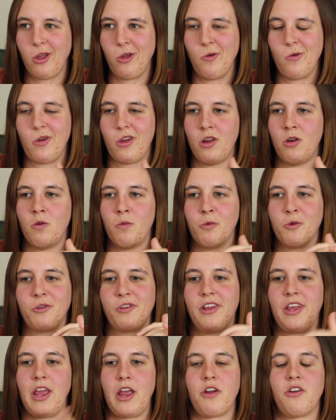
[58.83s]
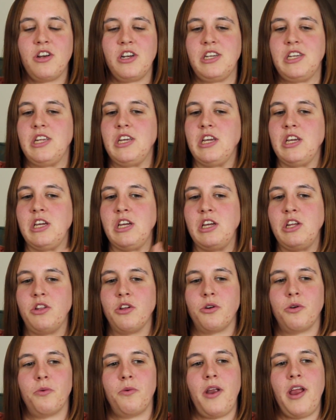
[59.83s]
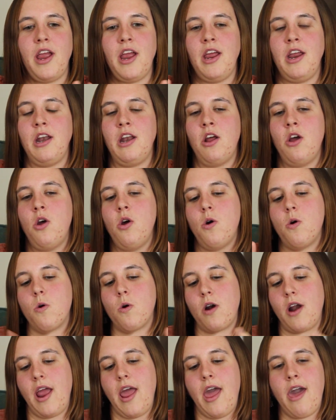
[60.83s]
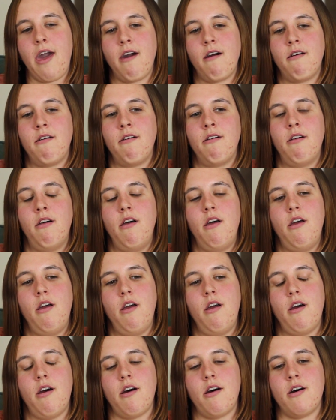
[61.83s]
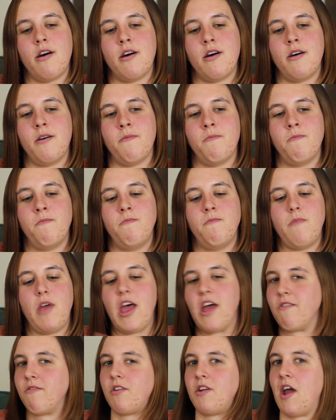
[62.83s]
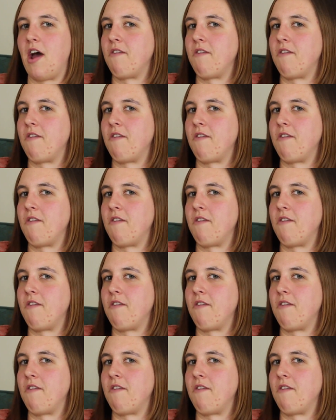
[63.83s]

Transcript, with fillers: You can almost guarantee either rain or hail um, every